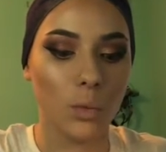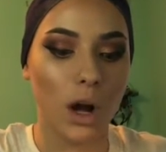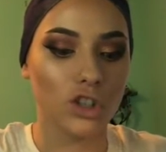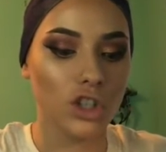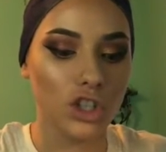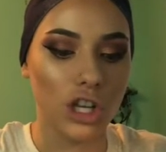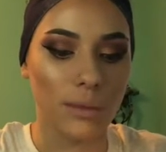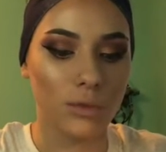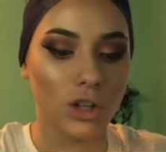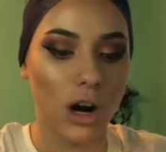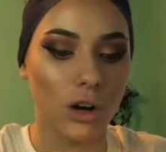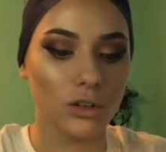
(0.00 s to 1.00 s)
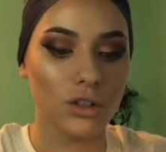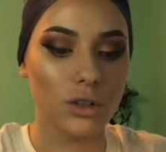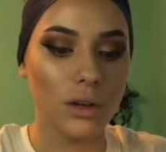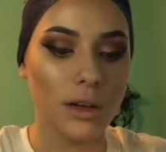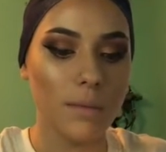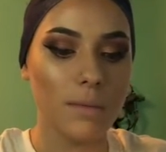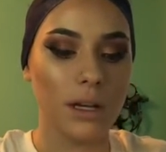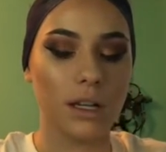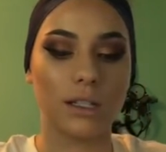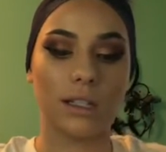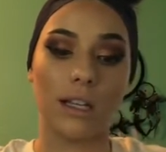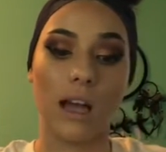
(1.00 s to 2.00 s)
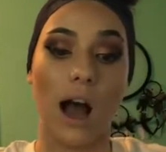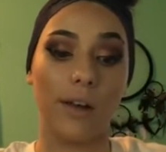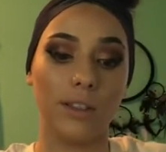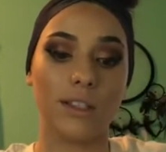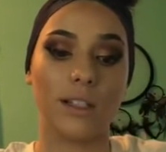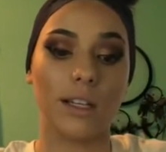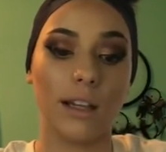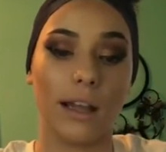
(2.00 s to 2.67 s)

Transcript: watching James Charles do it because he obviously,